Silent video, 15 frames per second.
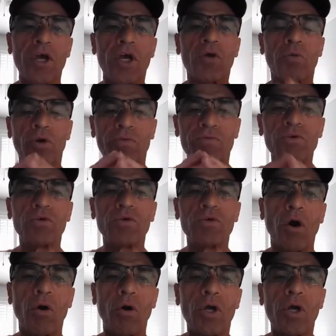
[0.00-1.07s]
Where if you yeah.
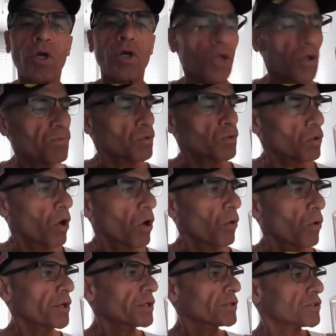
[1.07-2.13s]
go, if you go
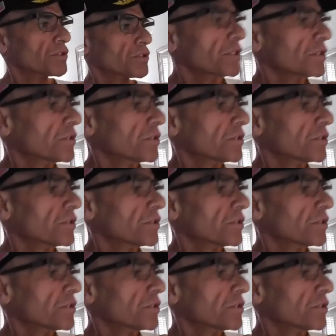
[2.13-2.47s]
in, see,